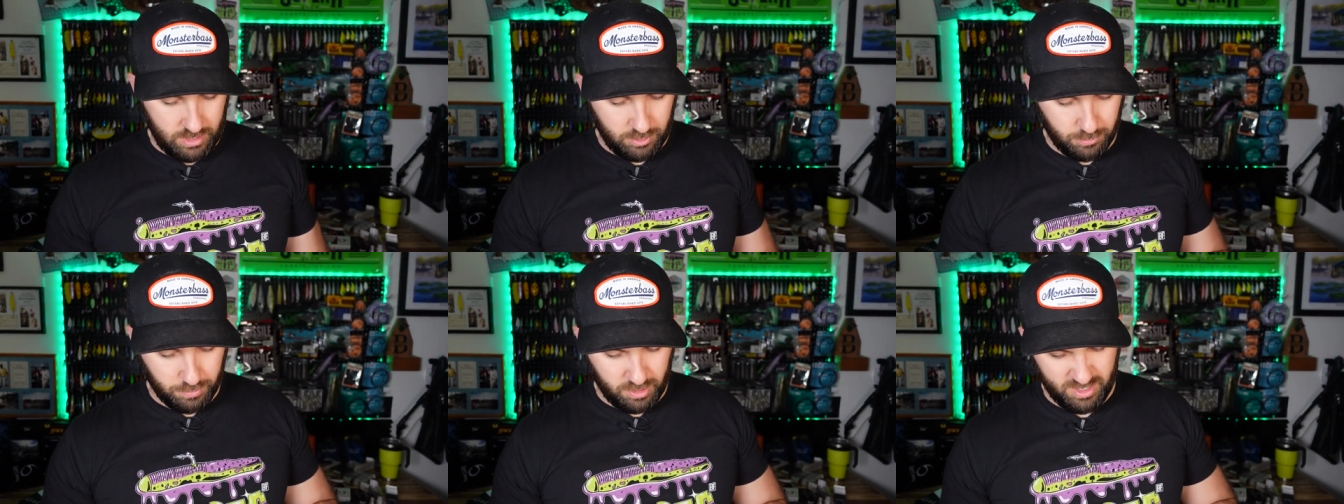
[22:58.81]
I
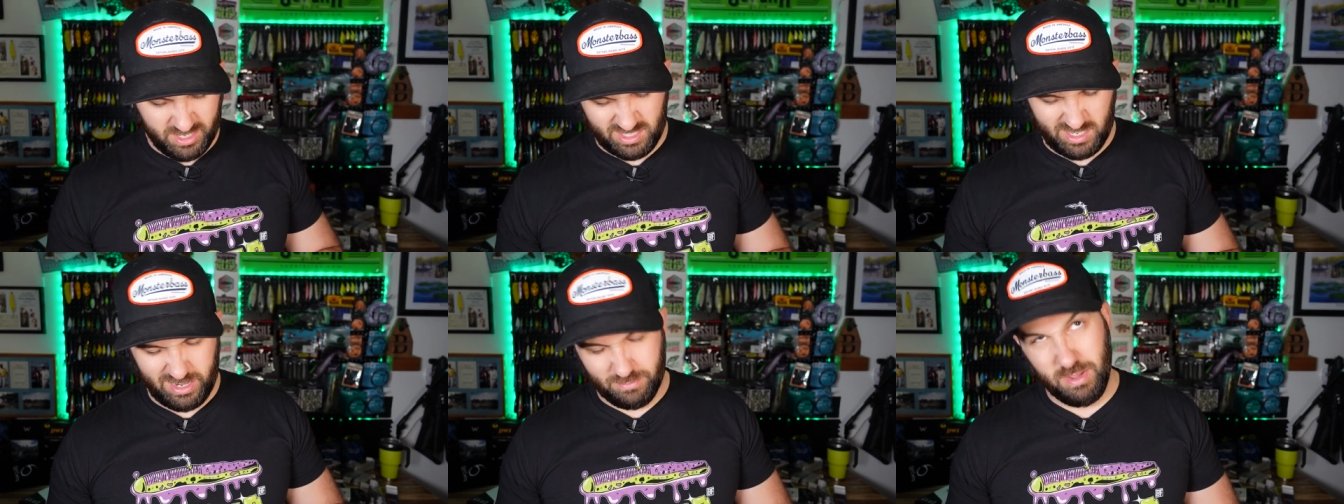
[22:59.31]
know Paul has
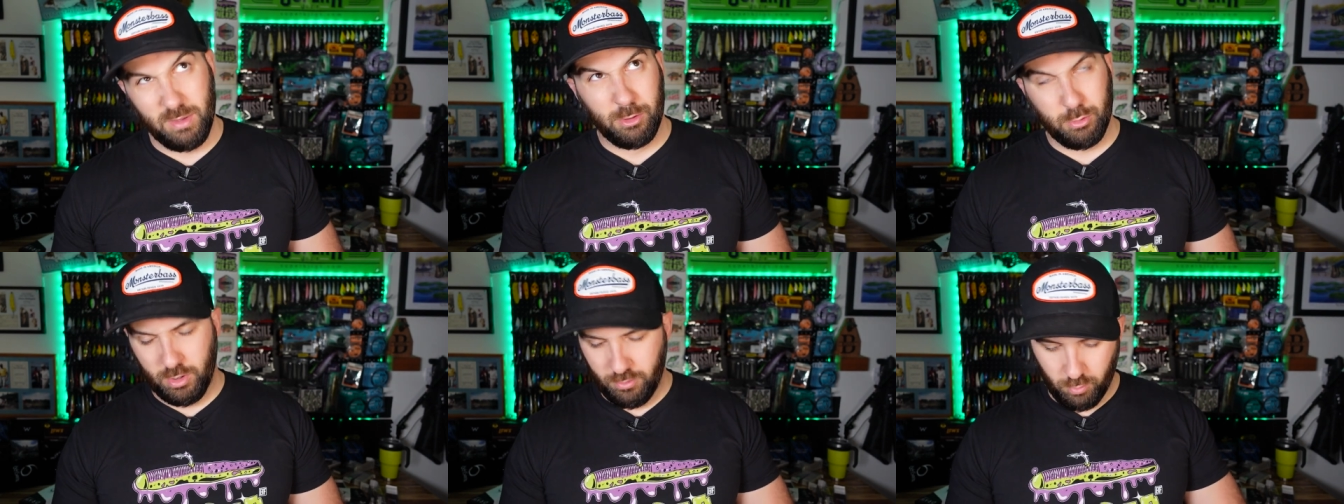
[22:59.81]
like maybe
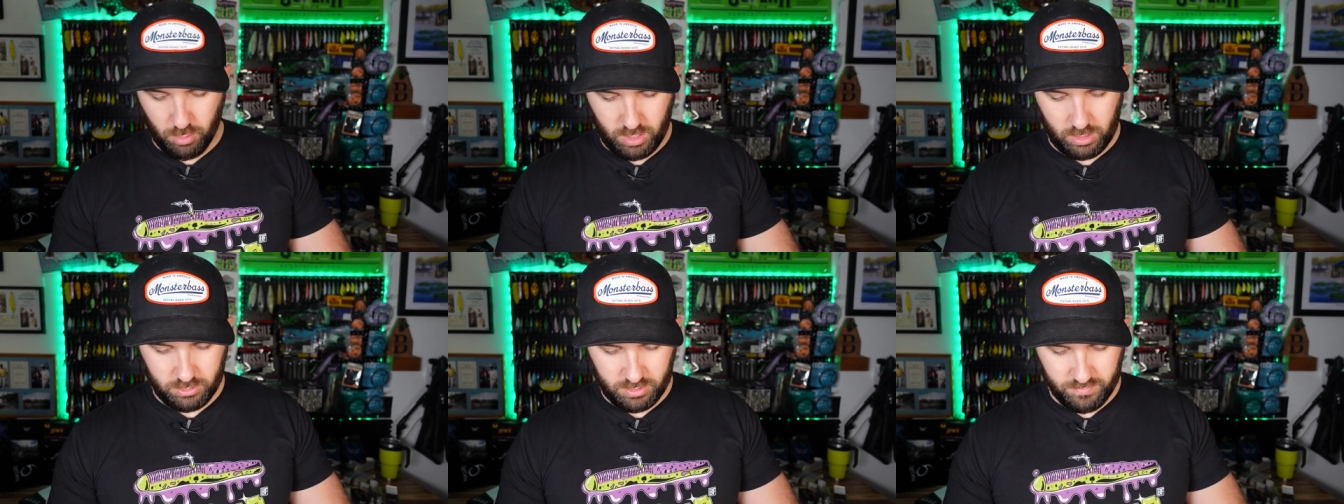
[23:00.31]
three or four
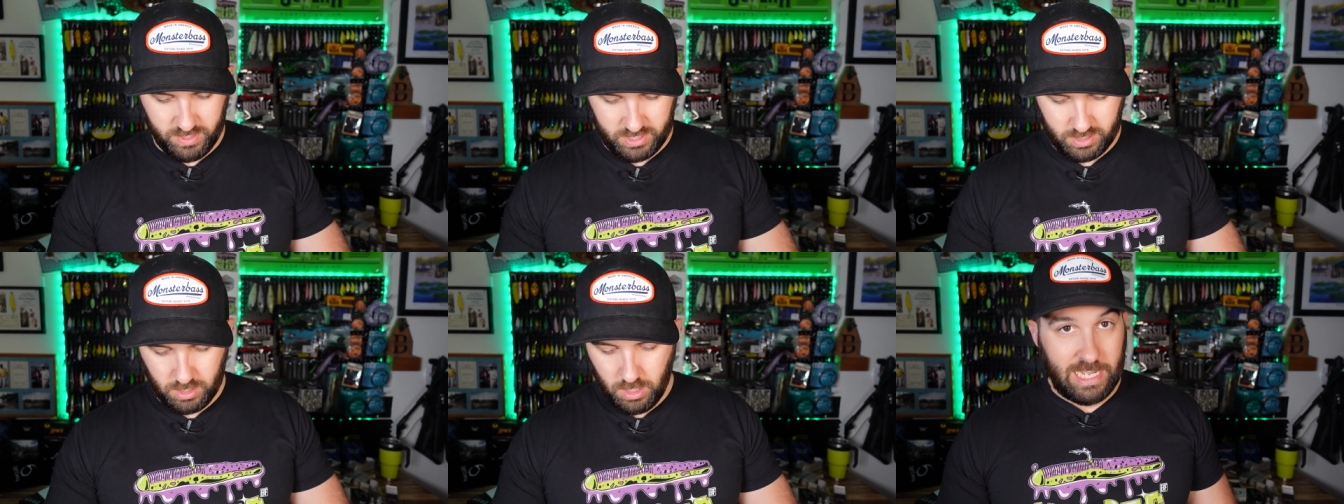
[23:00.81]
colors of
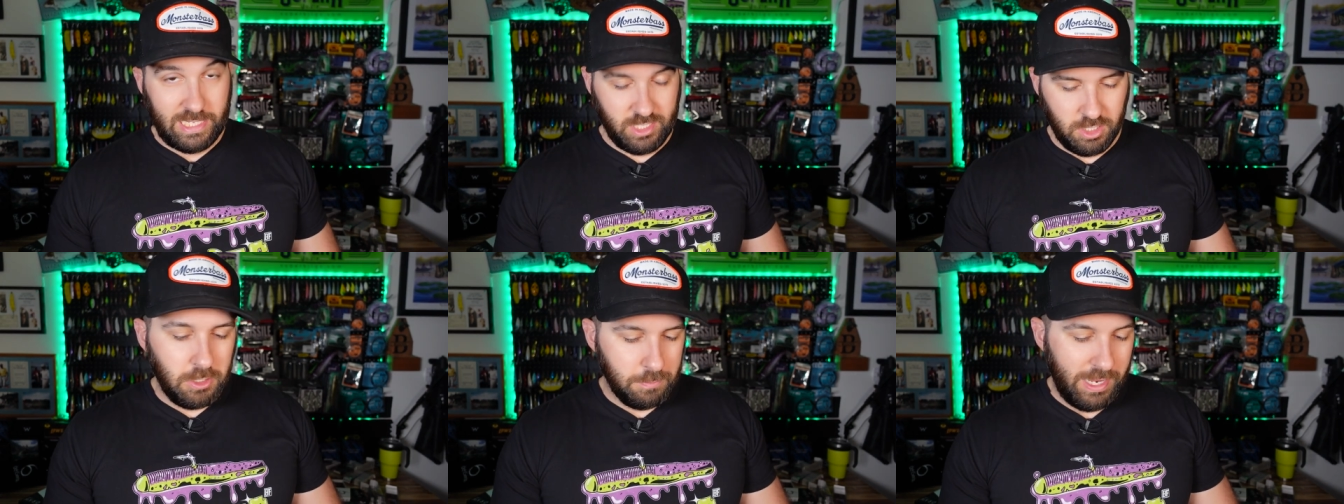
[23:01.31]
this. It's a
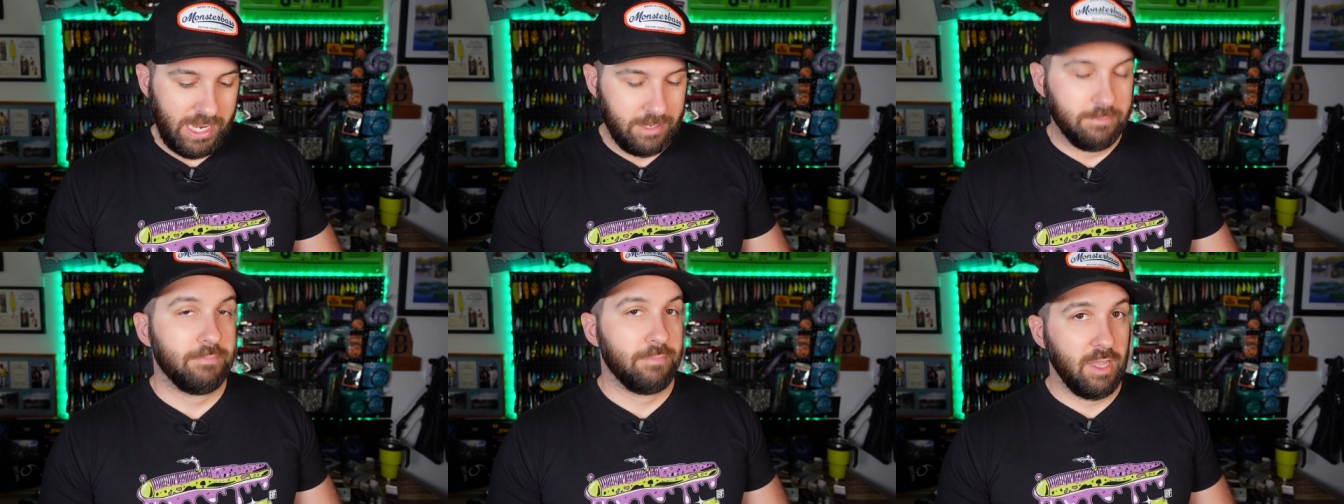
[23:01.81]
good
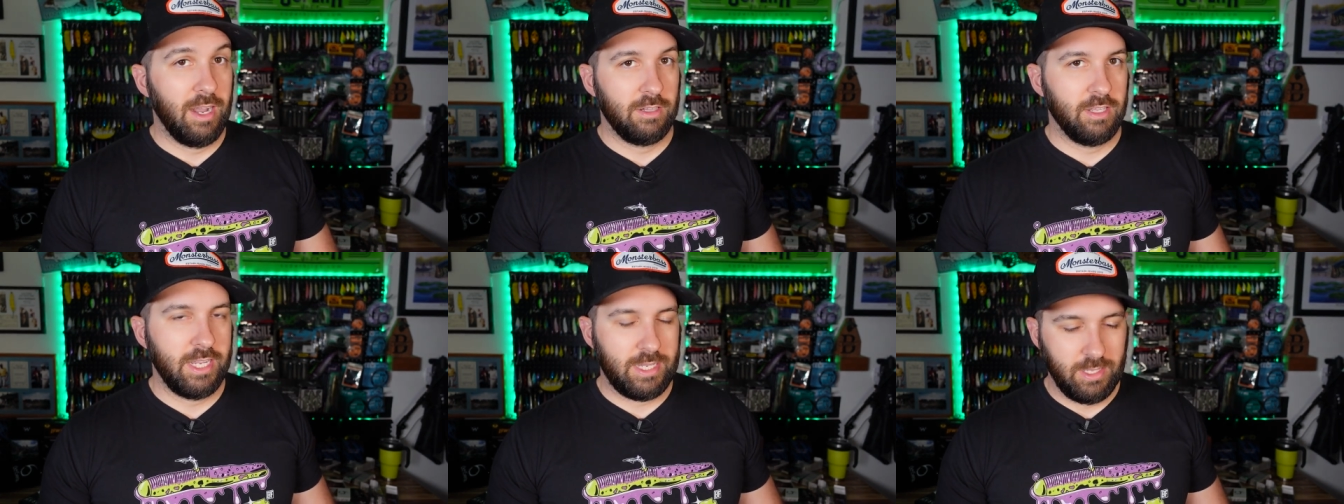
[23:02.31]
bait. I
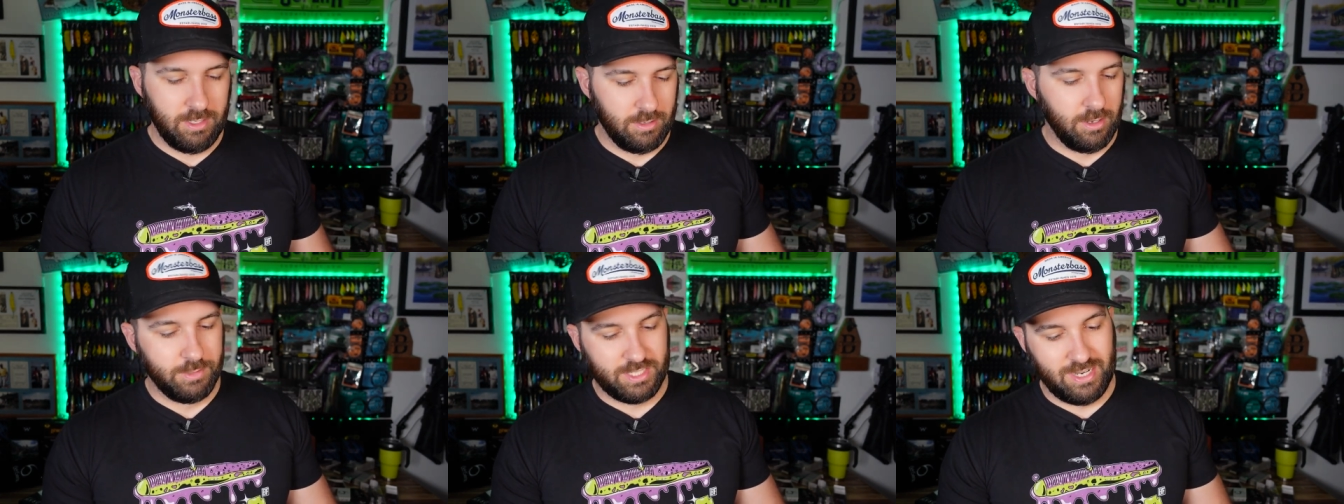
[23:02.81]
like
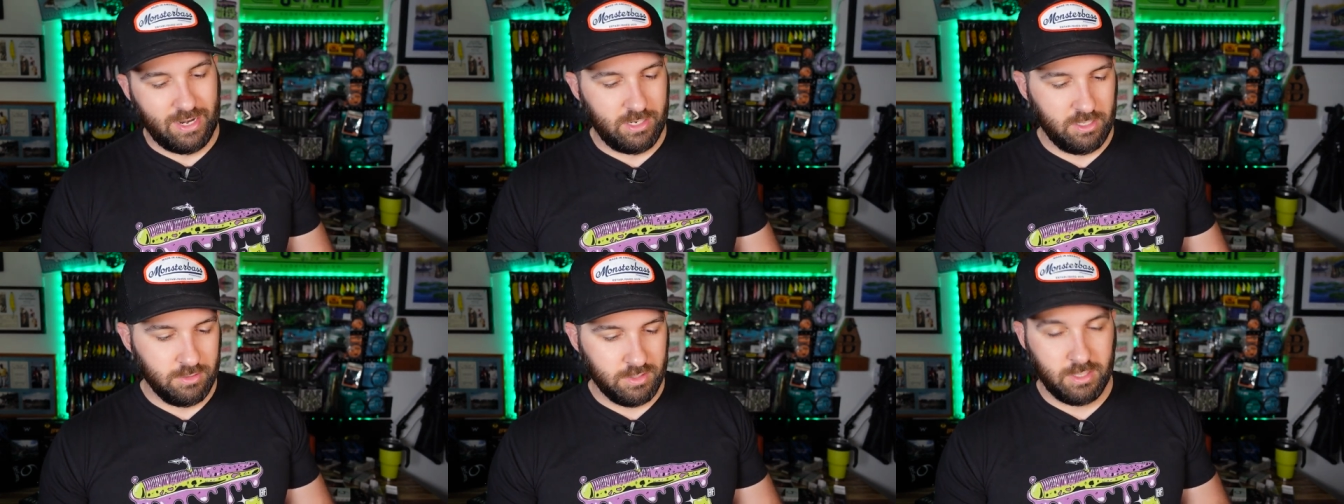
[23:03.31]
it. I'm
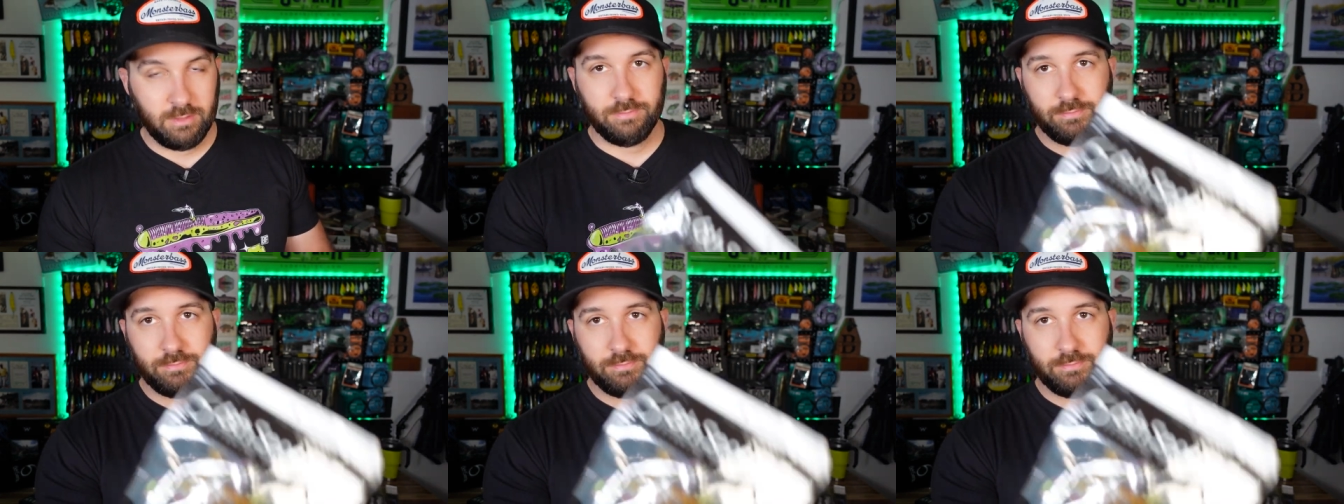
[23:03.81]
excited to use it.